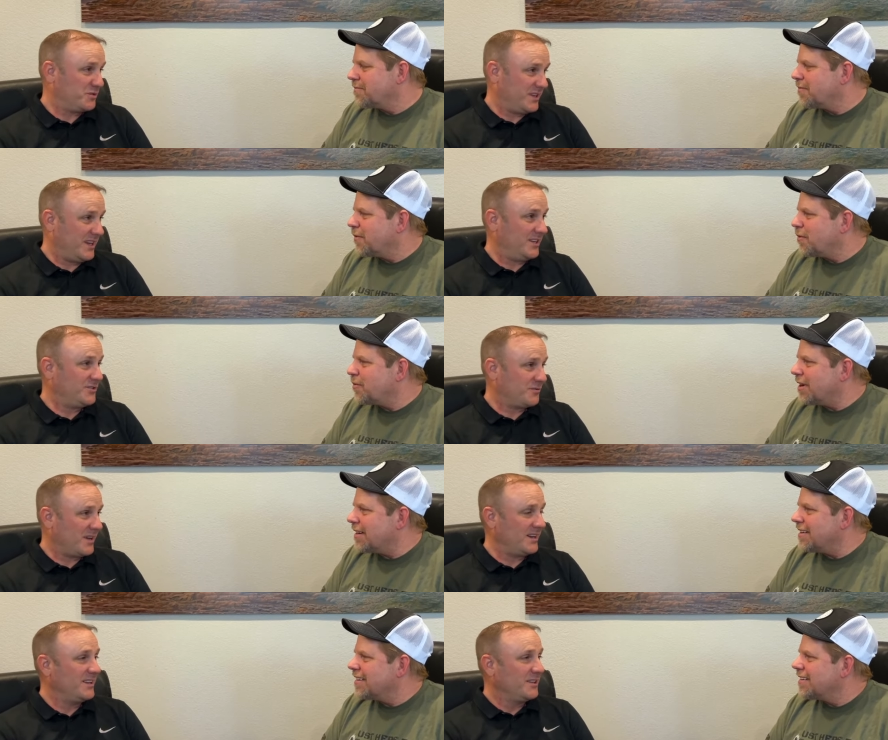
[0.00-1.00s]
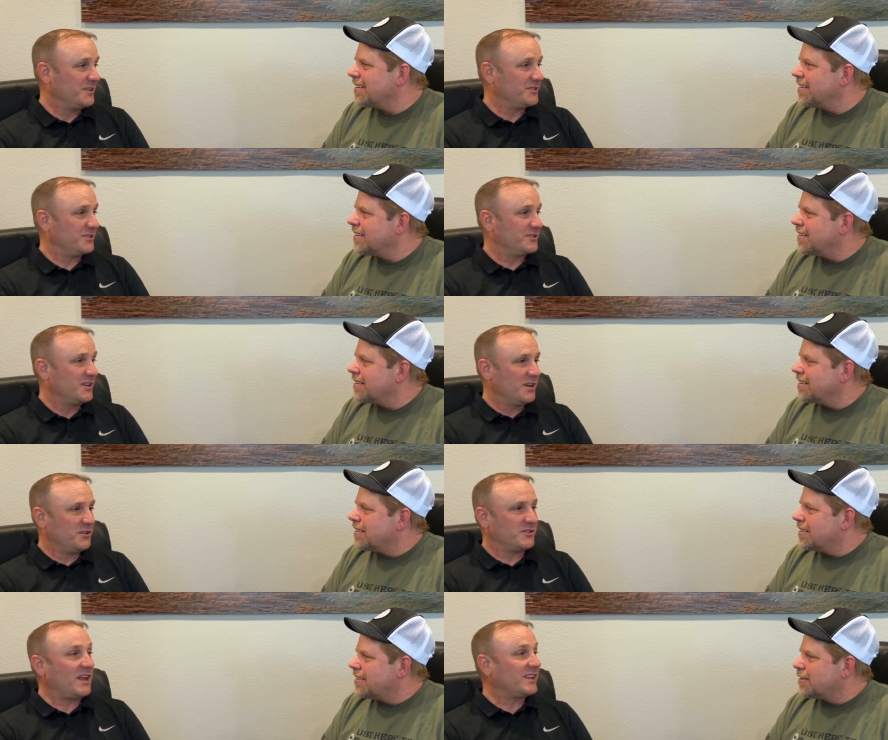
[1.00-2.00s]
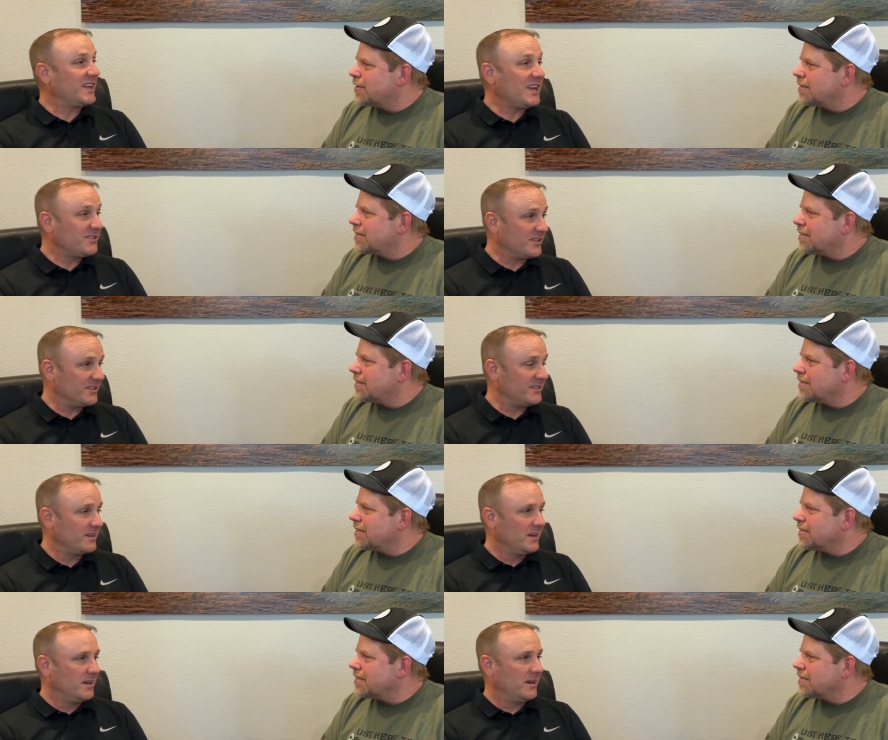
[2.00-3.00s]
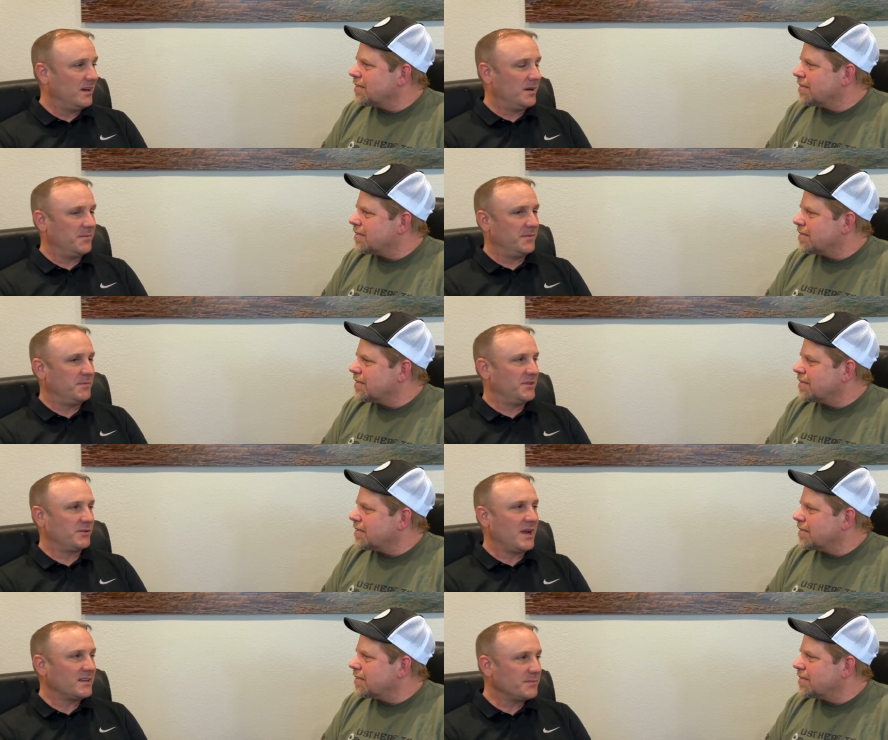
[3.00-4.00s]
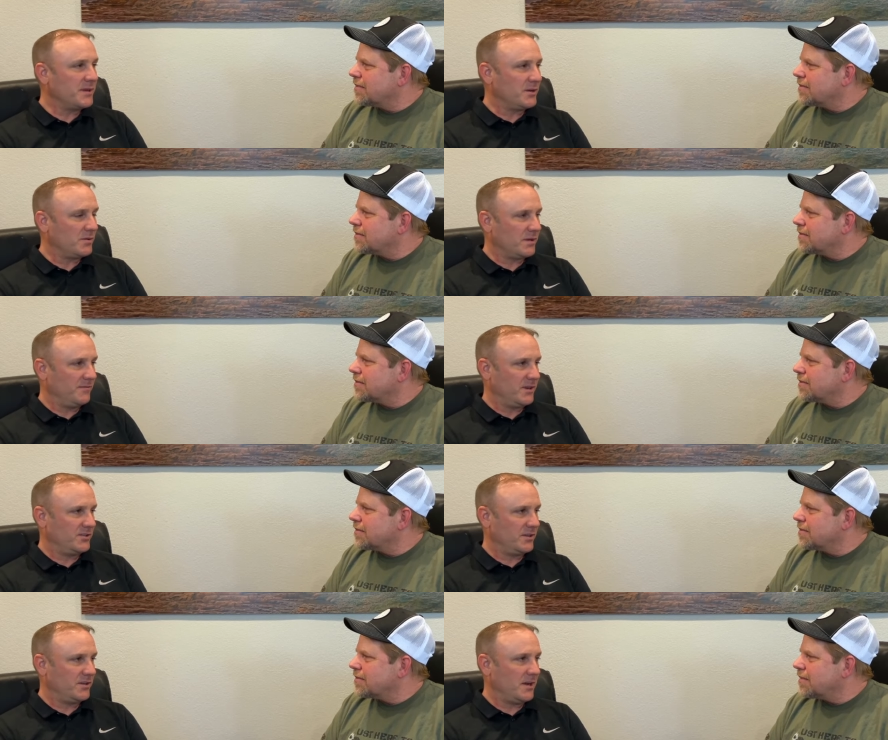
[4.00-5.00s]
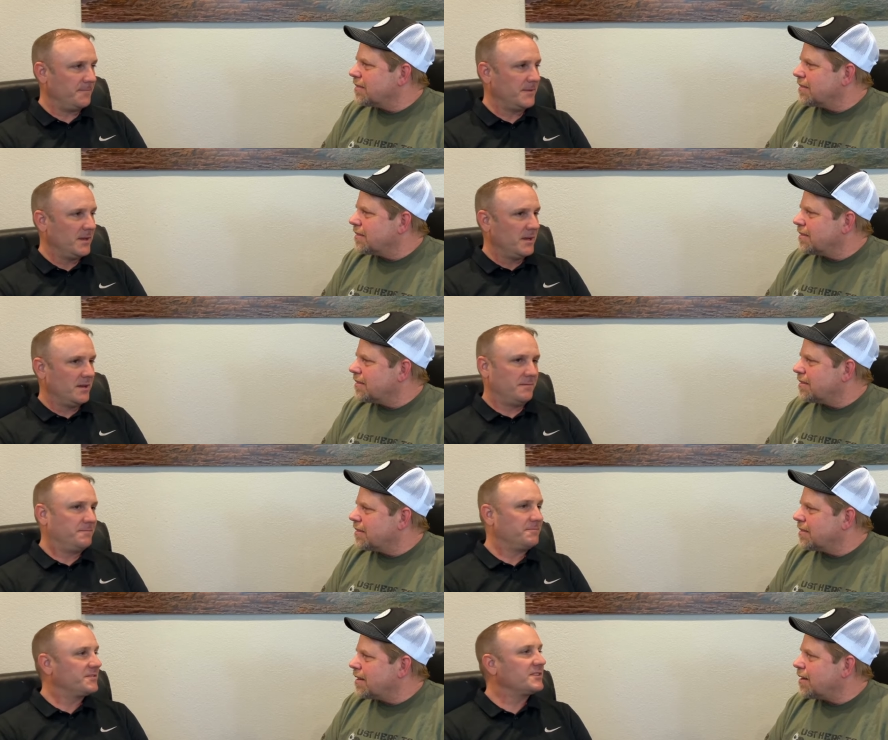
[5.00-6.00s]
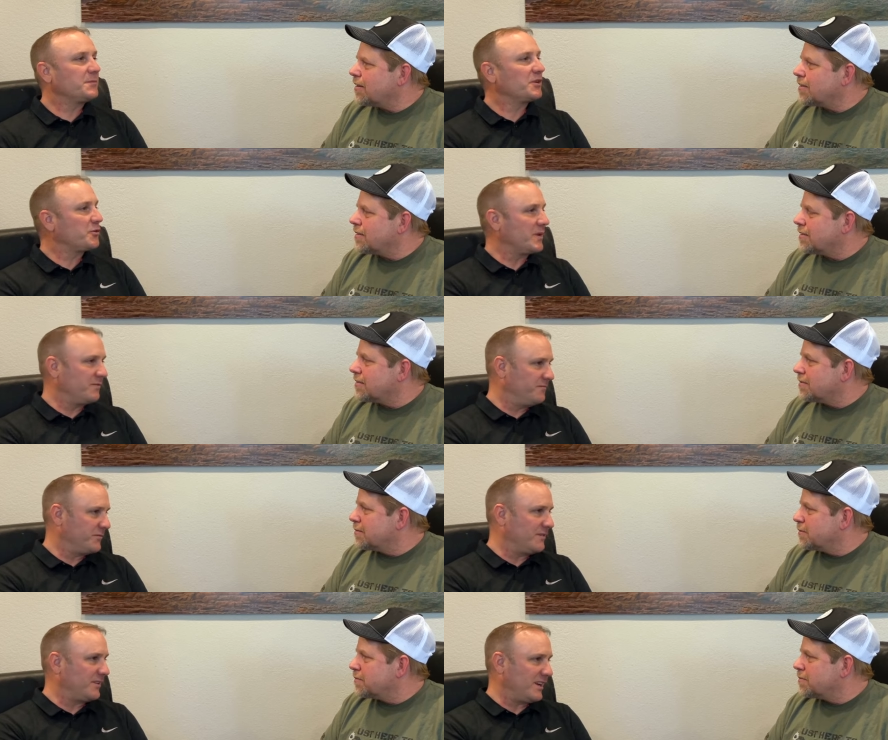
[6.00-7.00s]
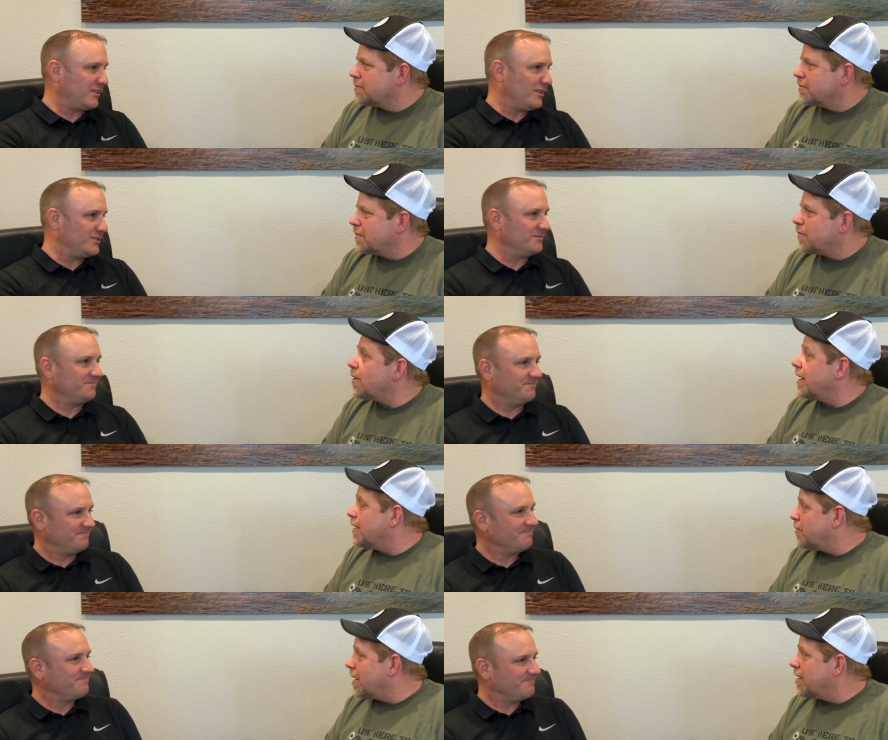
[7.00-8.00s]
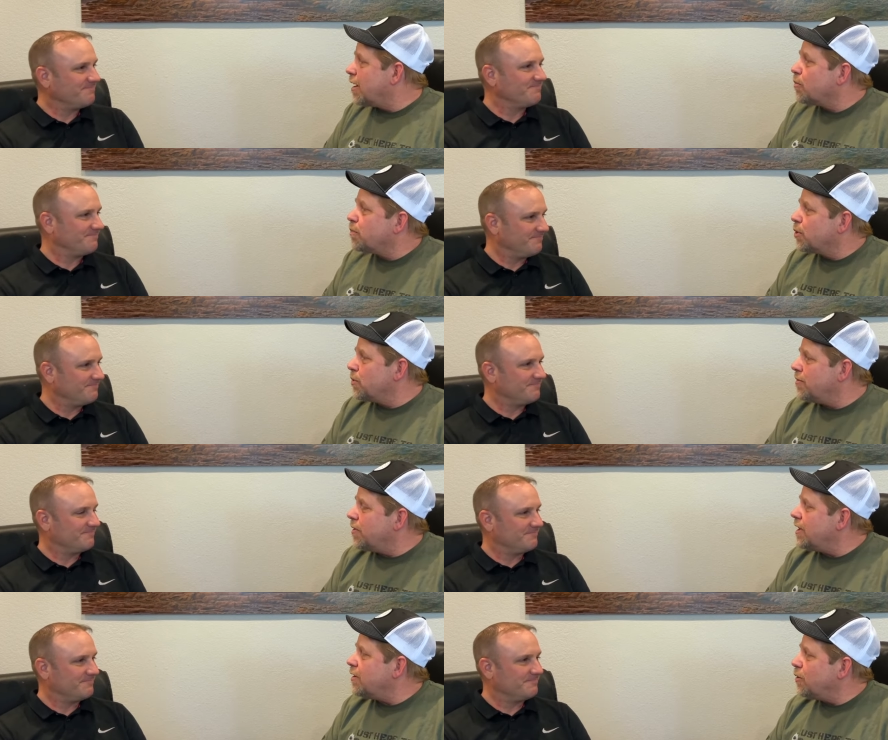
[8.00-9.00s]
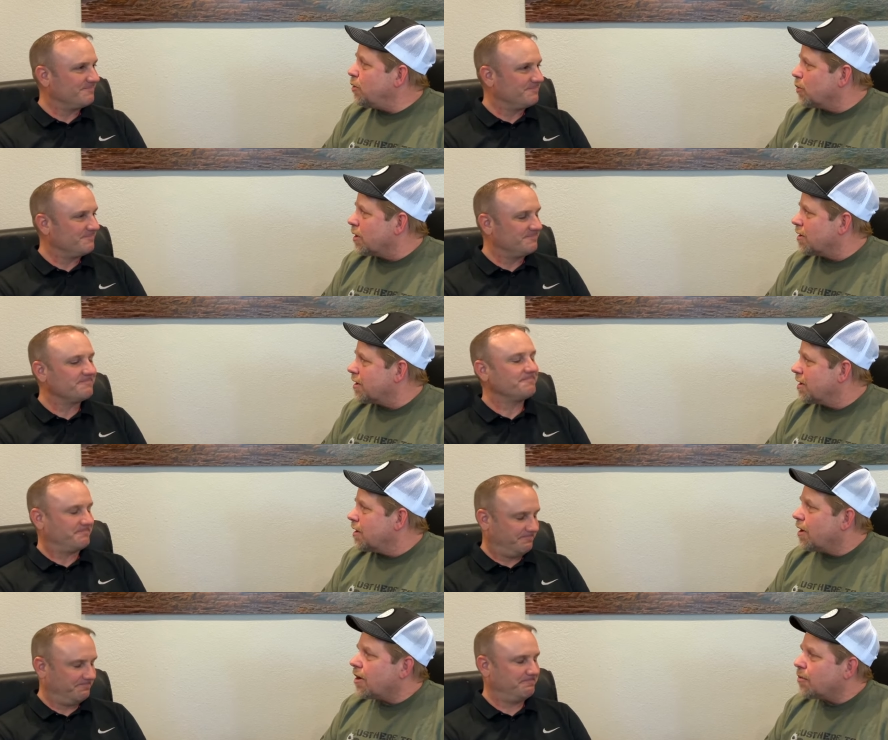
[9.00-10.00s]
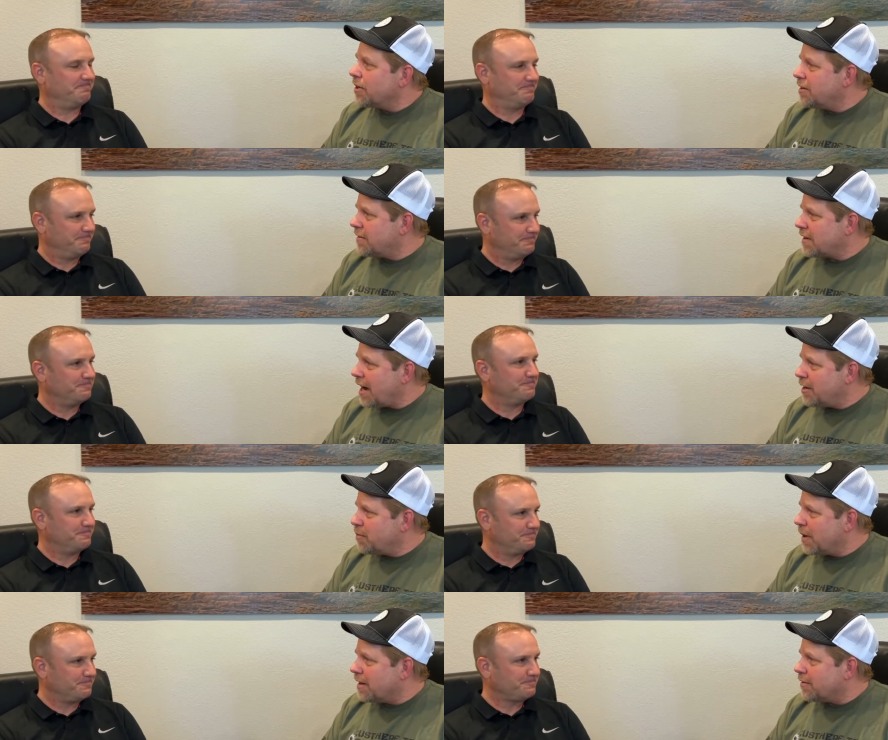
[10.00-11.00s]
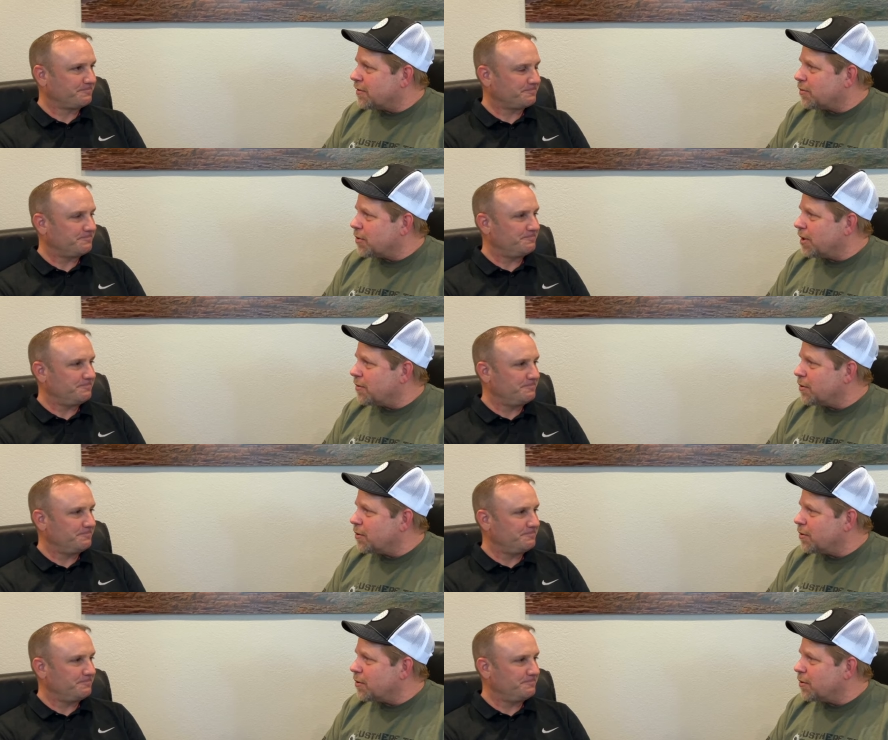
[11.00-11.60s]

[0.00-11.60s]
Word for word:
Speaker 1: stage, right? right? There's, there's, there's allegations, um, but there has been no conviction yet.
Speaker 2: Now, Similar to the red, red flag laws. Right, right. Now, Bruen v. New York, already decided by the Supreme